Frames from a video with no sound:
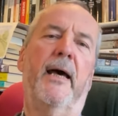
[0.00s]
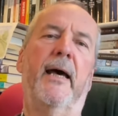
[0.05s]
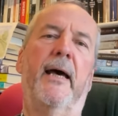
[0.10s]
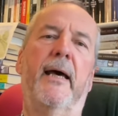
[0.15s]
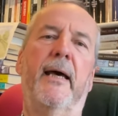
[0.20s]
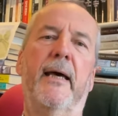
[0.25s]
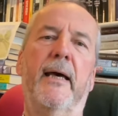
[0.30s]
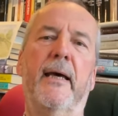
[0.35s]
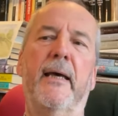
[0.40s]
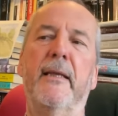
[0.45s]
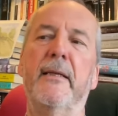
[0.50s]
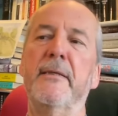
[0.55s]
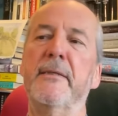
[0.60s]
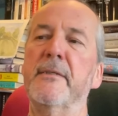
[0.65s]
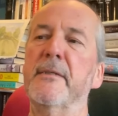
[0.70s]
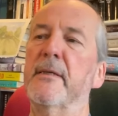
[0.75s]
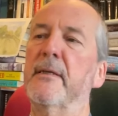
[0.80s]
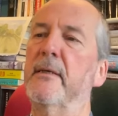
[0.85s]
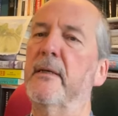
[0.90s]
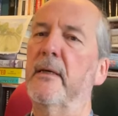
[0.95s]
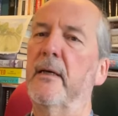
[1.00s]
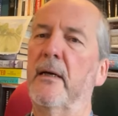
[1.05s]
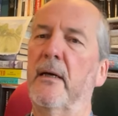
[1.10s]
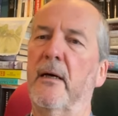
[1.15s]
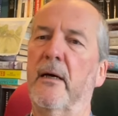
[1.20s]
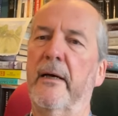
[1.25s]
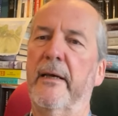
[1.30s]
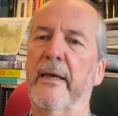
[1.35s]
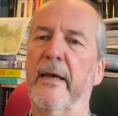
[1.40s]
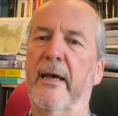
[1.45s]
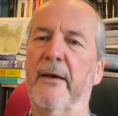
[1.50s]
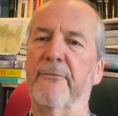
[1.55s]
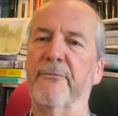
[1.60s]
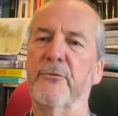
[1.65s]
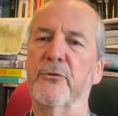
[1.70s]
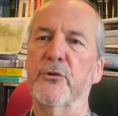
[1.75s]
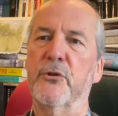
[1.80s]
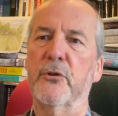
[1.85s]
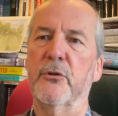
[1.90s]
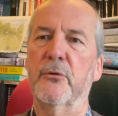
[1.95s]
and I have
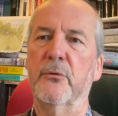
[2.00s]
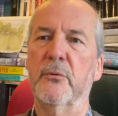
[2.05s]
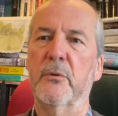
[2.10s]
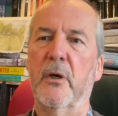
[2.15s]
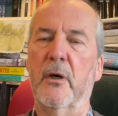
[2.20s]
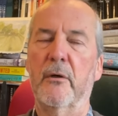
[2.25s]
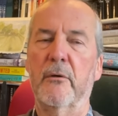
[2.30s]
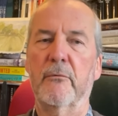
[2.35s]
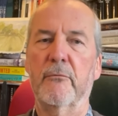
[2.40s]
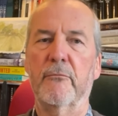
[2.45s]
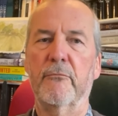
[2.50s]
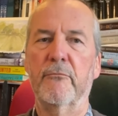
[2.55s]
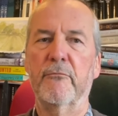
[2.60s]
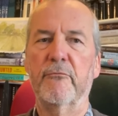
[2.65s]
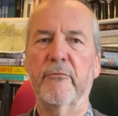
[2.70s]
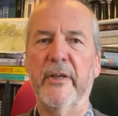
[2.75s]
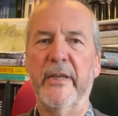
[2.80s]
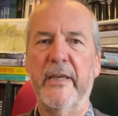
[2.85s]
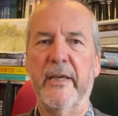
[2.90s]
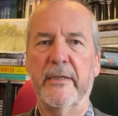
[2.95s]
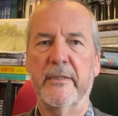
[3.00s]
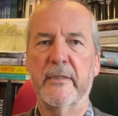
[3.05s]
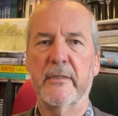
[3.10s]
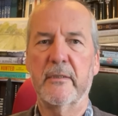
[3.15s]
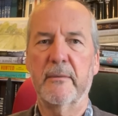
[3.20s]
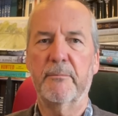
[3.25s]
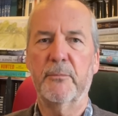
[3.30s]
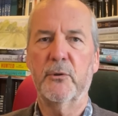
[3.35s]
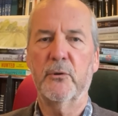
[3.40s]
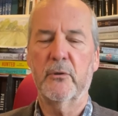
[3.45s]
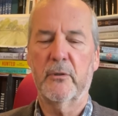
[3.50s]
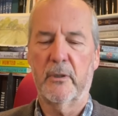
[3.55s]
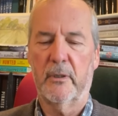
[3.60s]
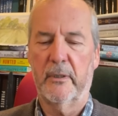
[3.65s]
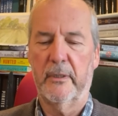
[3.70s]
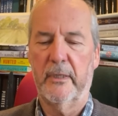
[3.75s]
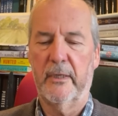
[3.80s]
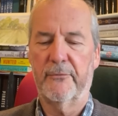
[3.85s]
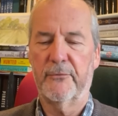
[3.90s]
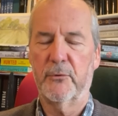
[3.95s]
to re-edit a book,
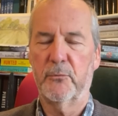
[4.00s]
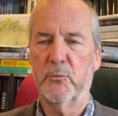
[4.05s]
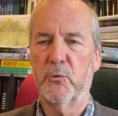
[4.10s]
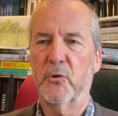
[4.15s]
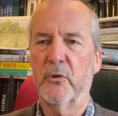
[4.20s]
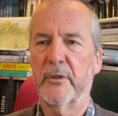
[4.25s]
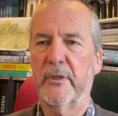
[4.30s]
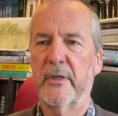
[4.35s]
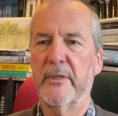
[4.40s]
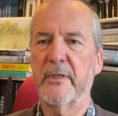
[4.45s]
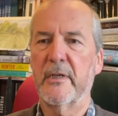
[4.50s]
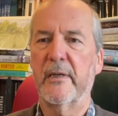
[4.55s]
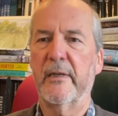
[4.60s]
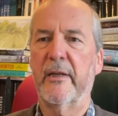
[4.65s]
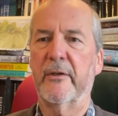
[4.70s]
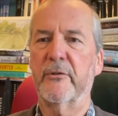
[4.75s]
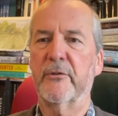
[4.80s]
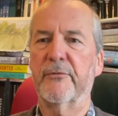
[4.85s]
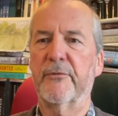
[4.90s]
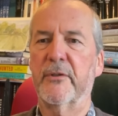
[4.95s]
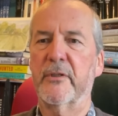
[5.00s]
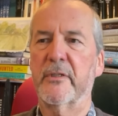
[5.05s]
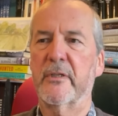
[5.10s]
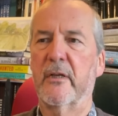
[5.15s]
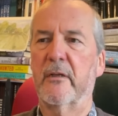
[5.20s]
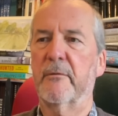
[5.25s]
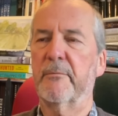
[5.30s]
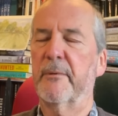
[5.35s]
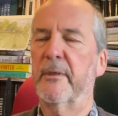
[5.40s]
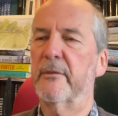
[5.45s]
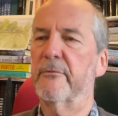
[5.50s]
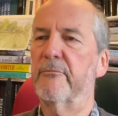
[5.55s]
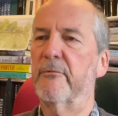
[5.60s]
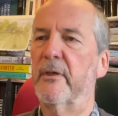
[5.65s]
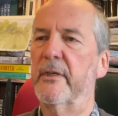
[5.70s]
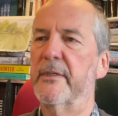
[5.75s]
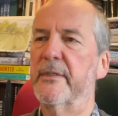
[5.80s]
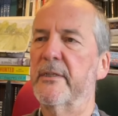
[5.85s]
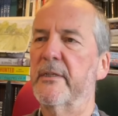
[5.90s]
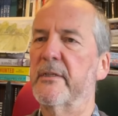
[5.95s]
I have to organise a lunch for the Southwest
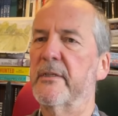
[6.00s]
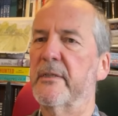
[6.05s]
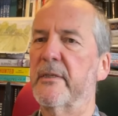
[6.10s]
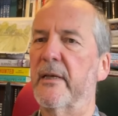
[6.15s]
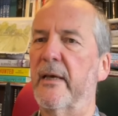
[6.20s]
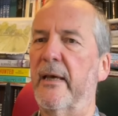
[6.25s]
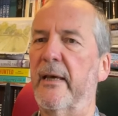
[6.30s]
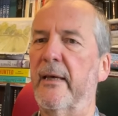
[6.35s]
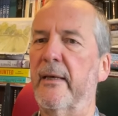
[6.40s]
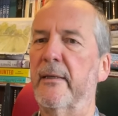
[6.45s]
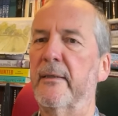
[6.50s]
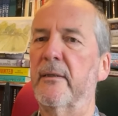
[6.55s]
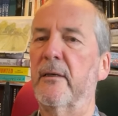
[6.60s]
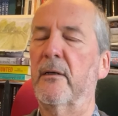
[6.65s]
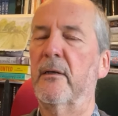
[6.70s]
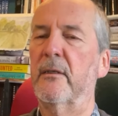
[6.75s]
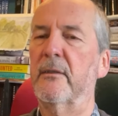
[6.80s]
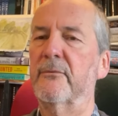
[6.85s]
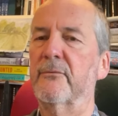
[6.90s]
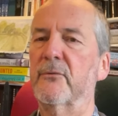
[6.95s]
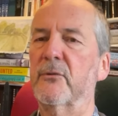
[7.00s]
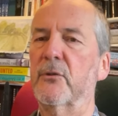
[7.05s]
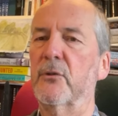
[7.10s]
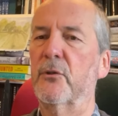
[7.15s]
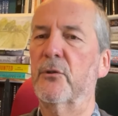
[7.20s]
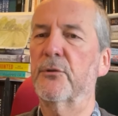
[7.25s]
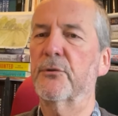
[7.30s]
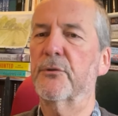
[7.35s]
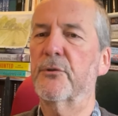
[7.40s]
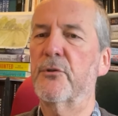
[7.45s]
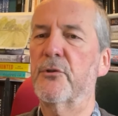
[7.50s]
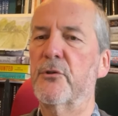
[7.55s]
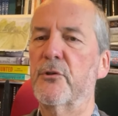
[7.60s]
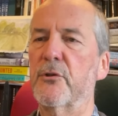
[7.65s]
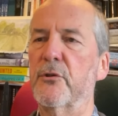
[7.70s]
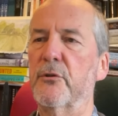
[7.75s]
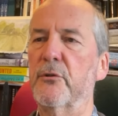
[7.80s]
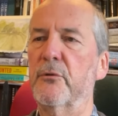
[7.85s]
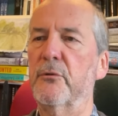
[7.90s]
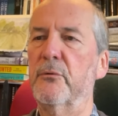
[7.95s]
Writers, and I've got
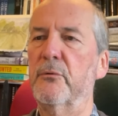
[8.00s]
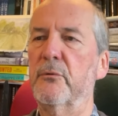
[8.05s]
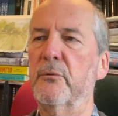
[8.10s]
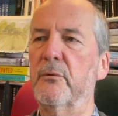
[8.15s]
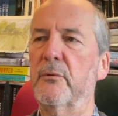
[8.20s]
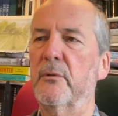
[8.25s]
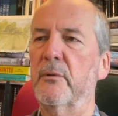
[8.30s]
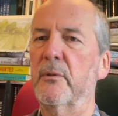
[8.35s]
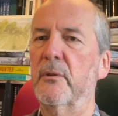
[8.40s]
to